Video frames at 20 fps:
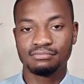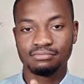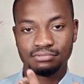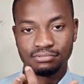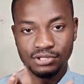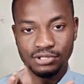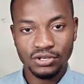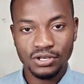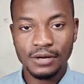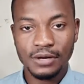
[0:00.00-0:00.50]

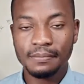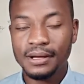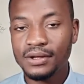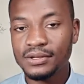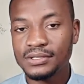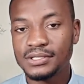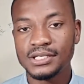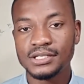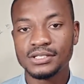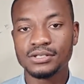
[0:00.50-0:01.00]
Talk
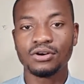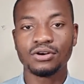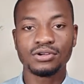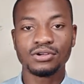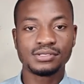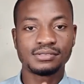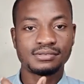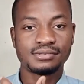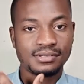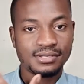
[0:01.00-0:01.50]
about it, or
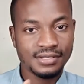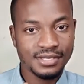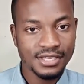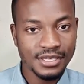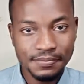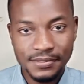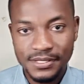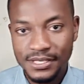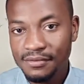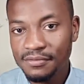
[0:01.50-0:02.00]
keep
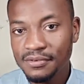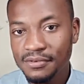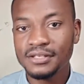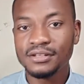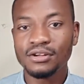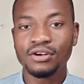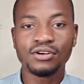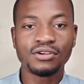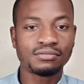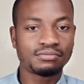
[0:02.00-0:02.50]
saving,
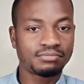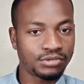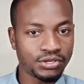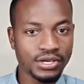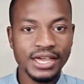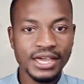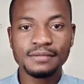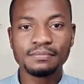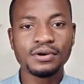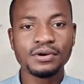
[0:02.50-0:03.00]
or you
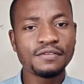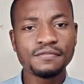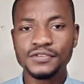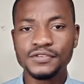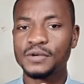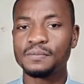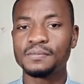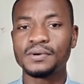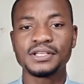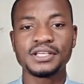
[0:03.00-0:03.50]
get. But if
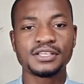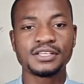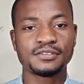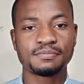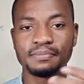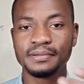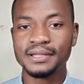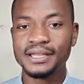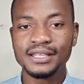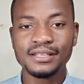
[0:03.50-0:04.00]
somebody is
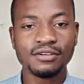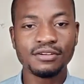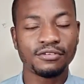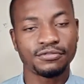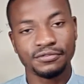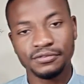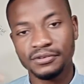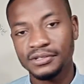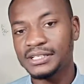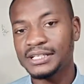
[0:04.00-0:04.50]
playing or
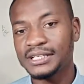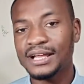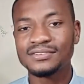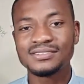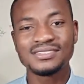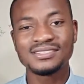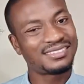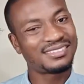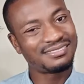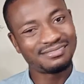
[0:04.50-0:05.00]
falling
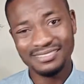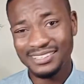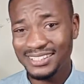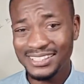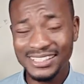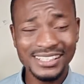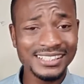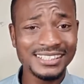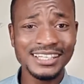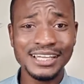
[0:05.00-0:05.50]
out,
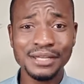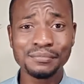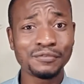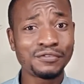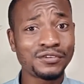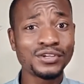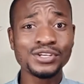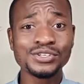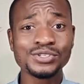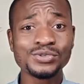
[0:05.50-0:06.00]
delete them. If it
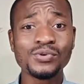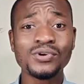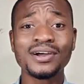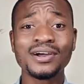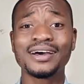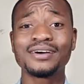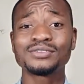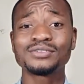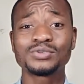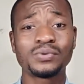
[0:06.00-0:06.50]
doesn't work
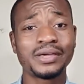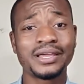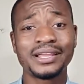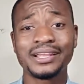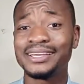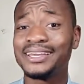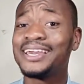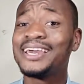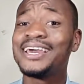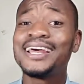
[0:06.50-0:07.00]
out
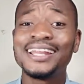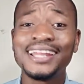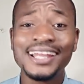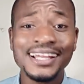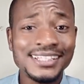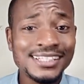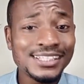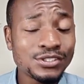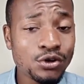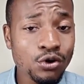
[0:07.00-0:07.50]
quickly, let
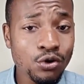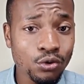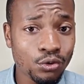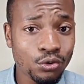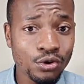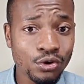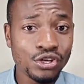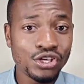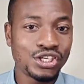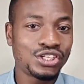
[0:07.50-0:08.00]
it go.
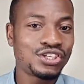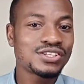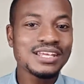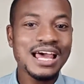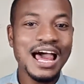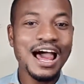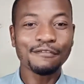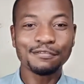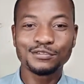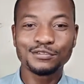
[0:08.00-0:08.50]
It doesn't
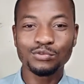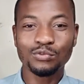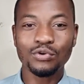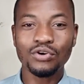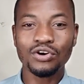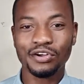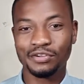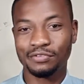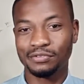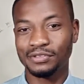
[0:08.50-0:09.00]
have to
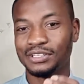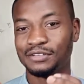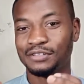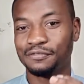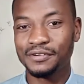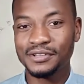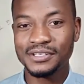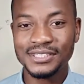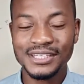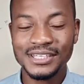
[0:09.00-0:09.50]
work the
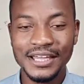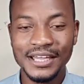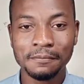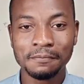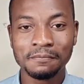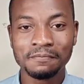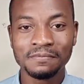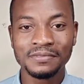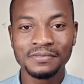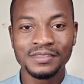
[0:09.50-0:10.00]
first
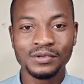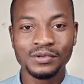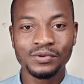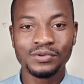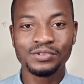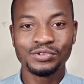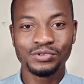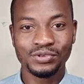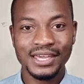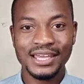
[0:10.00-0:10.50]
time.
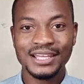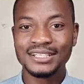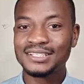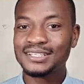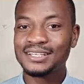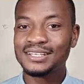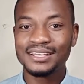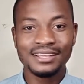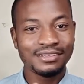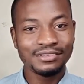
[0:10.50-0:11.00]
You get,
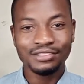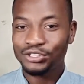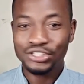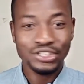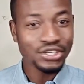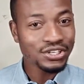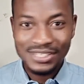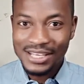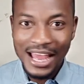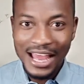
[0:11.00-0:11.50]
it
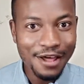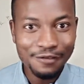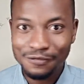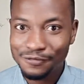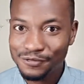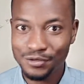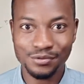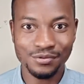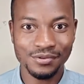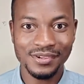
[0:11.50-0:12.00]
doesn't have
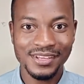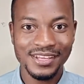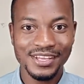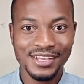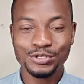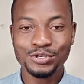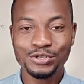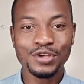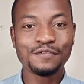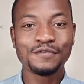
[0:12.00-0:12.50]
to.
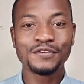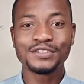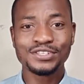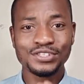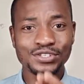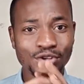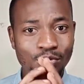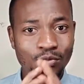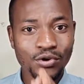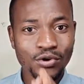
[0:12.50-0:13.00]
So if it's
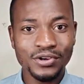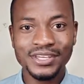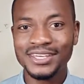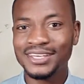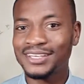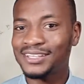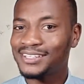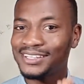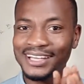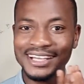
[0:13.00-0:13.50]
not
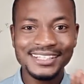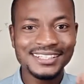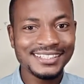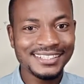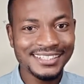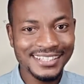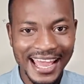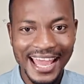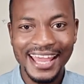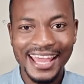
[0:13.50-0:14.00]
working, let it
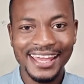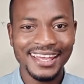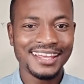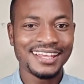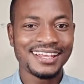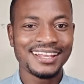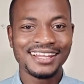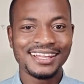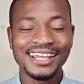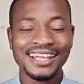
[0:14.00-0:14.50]
die.
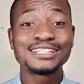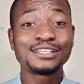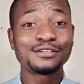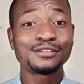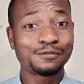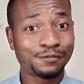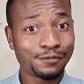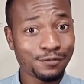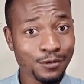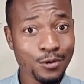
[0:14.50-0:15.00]
Let it
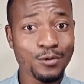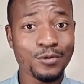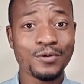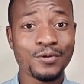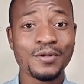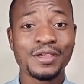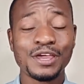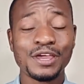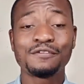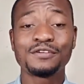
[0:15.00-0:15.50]
flow.
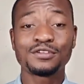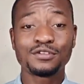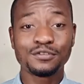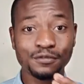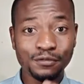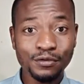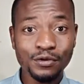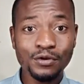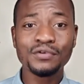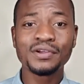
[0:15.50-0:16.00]
If it's
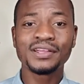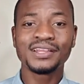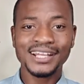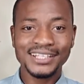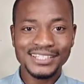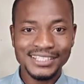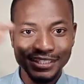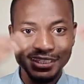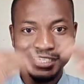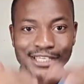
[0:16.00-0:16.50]
flowing,
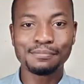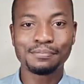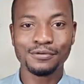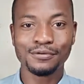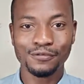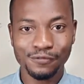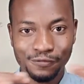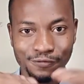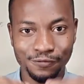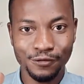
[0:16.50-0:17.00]
let it keep
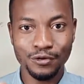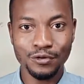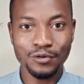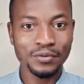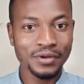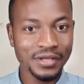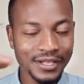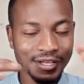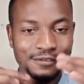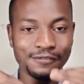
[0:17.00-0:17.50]
on
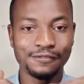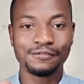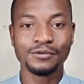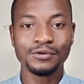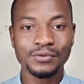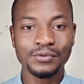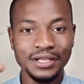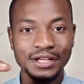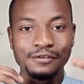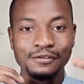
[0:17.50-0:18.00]
flowing and
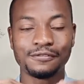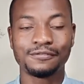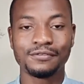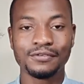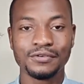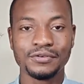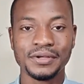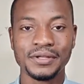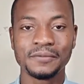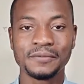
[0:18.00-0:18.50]
flowing and
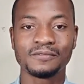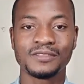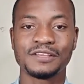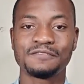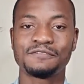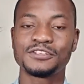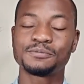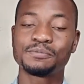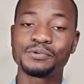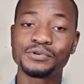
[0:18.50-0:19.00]
flowing. If
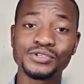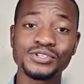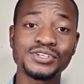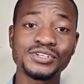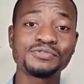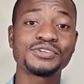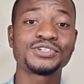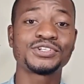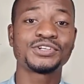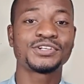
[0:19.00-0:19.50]
it's producing
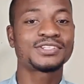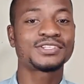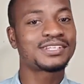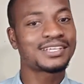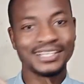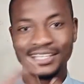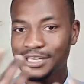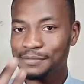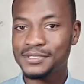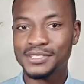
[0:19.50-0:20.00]
results,
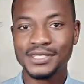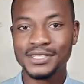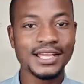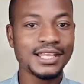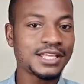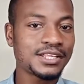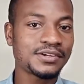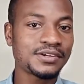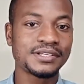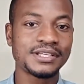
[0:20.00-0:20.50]
keep
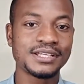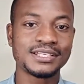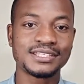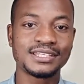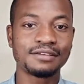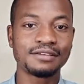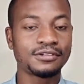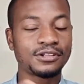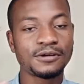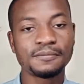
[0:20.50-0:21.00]
scaling on it,
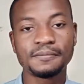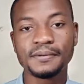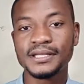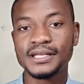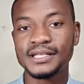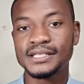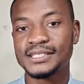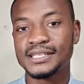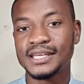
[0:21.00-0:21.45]
developing it.